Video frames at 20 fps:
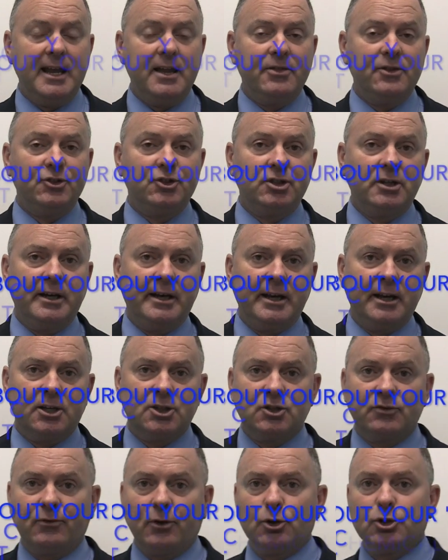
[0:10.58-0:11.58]
and the
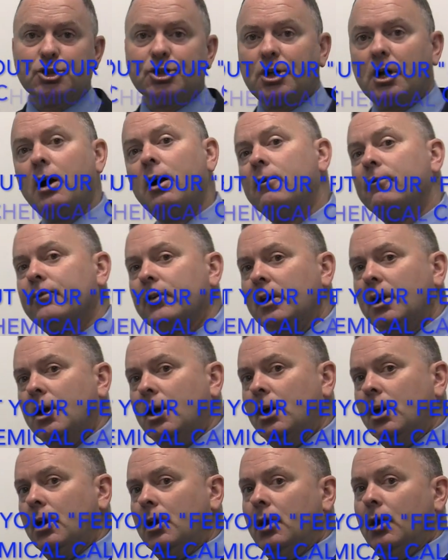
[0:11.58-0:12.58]
genetics. First off,
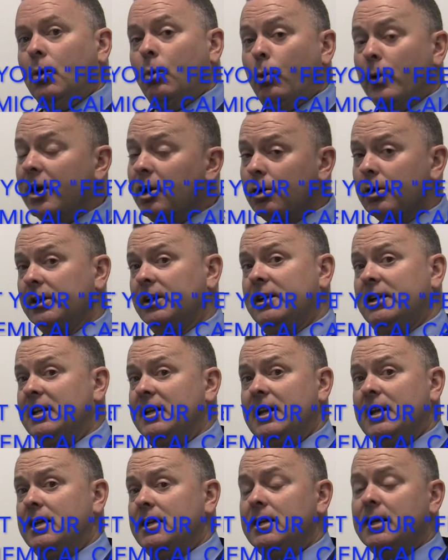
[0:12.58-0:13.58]
we are going to
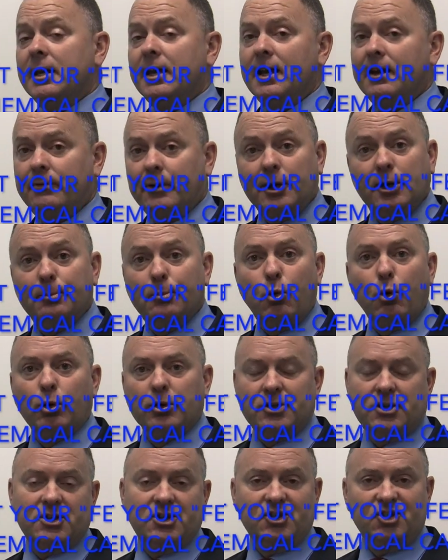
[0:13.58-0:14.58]
need a very
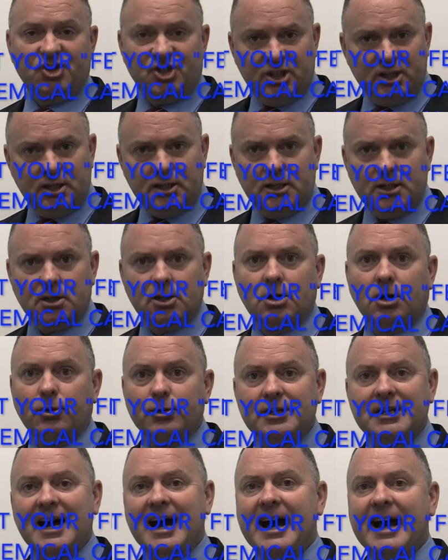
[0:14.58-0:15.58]
important gene
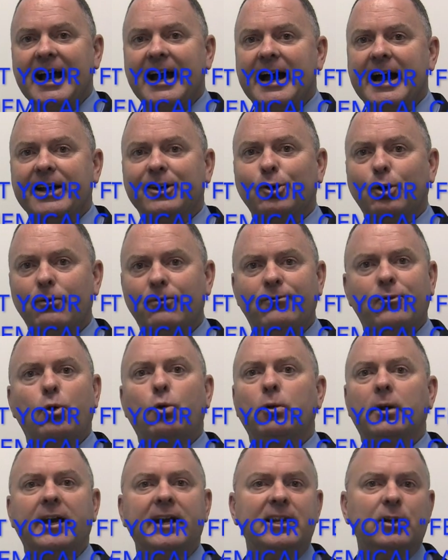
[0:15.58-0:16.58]
called
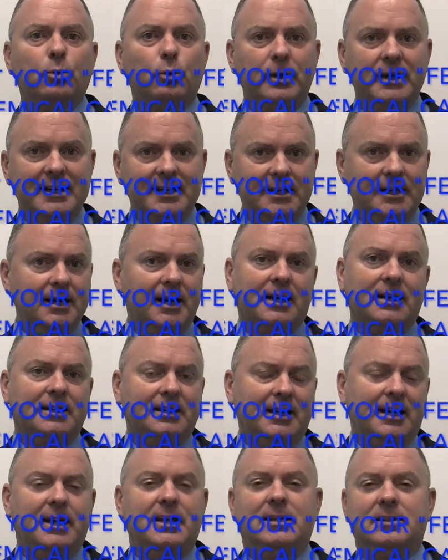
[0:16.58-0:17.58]
dihydrofolate
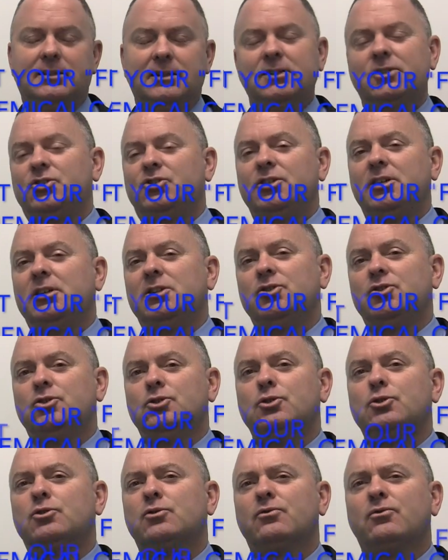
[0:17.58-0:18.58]
reductase. And this gene is
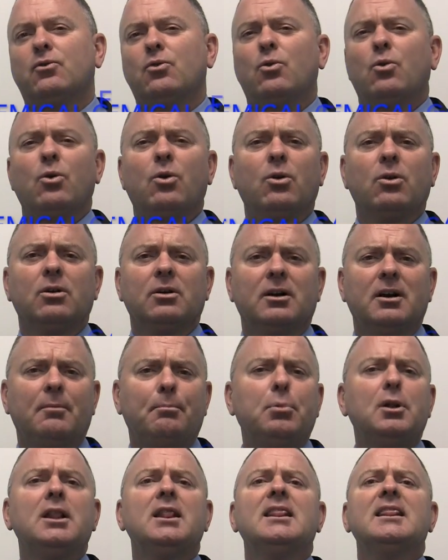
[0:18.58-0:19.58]
used for a
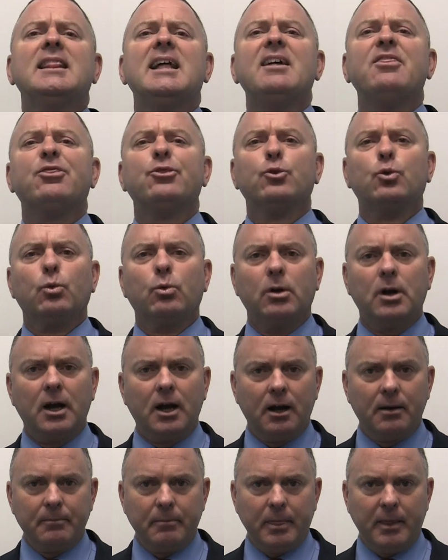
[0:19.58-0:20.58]

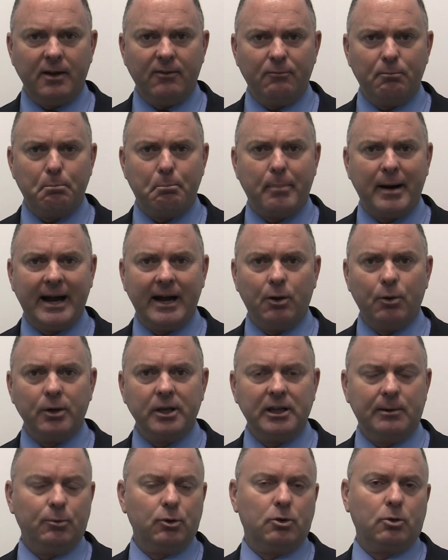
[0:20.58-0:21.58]
plethora of
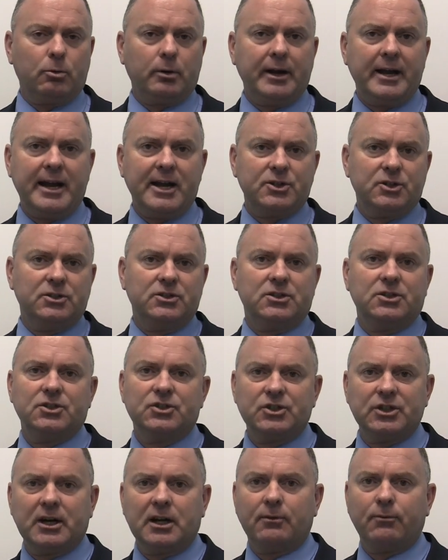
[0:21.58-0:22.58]
biochemical reactions
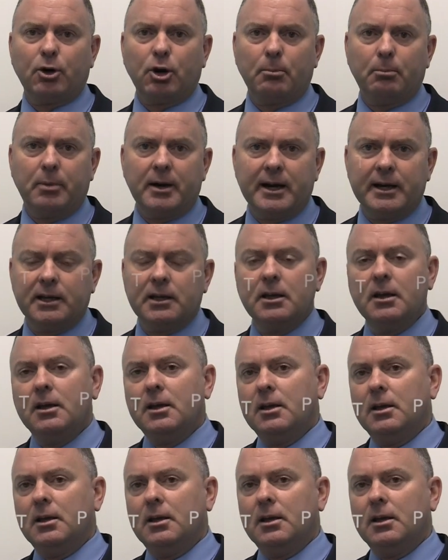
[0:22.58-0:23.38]
inside of our body.